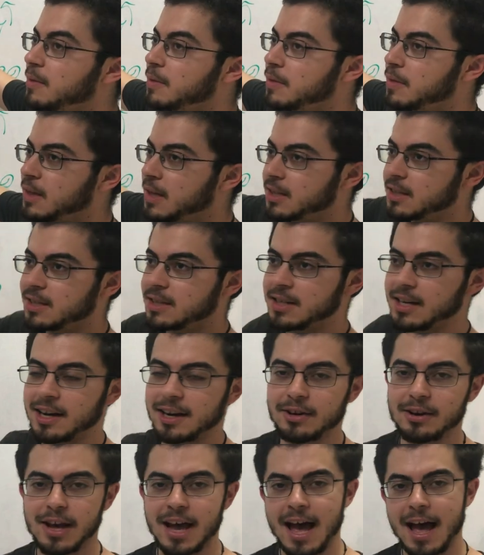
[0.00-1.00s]
this is
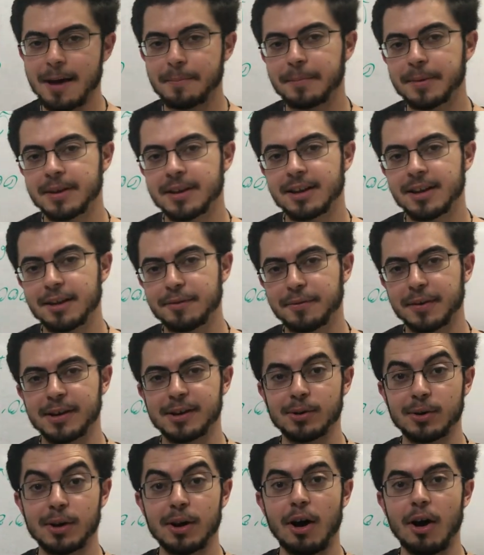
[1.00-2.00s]
not going to happen if I
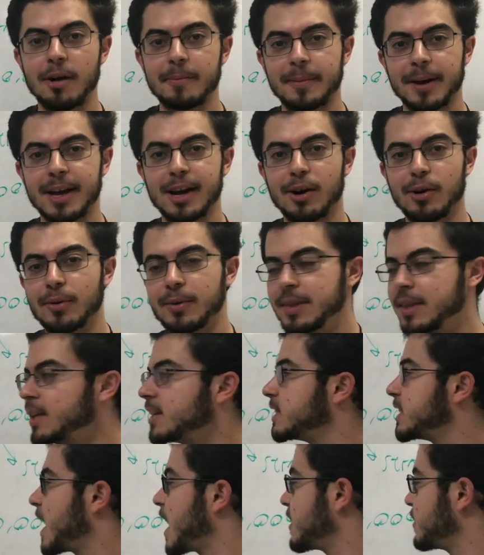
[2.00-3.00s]
do it on my own. This